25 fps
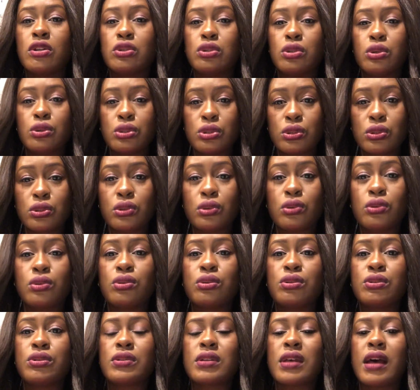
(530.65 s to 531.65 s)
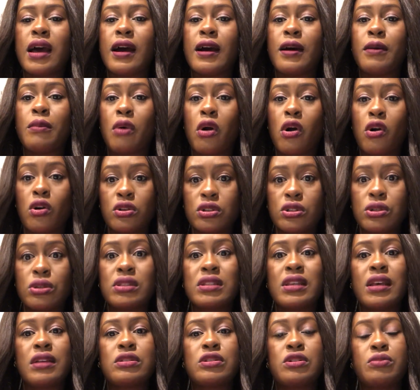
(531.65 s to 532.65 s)
those schools um also
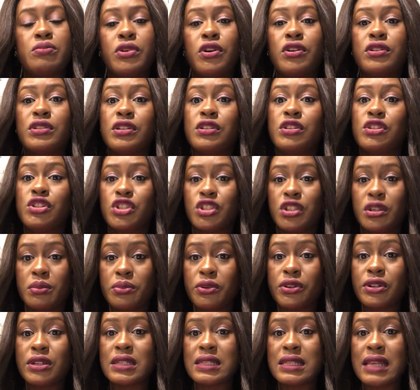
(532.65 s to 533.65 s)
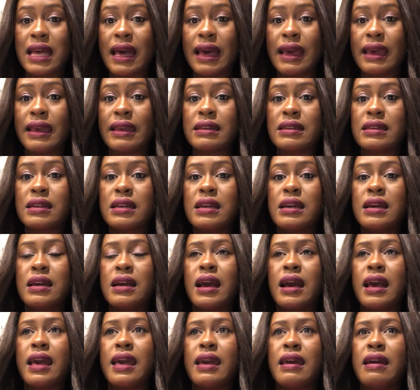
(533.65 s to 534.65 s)
tend to be on the cheaper side,
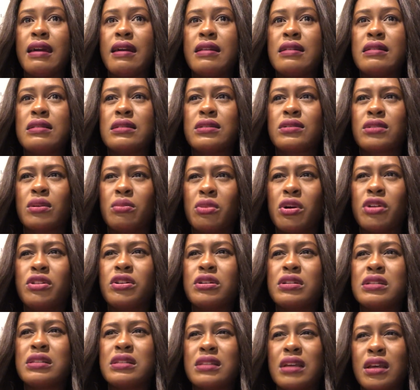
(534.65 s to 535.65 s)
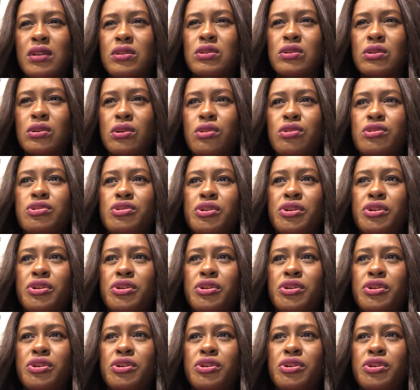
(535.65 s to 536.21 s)
and some other state schools.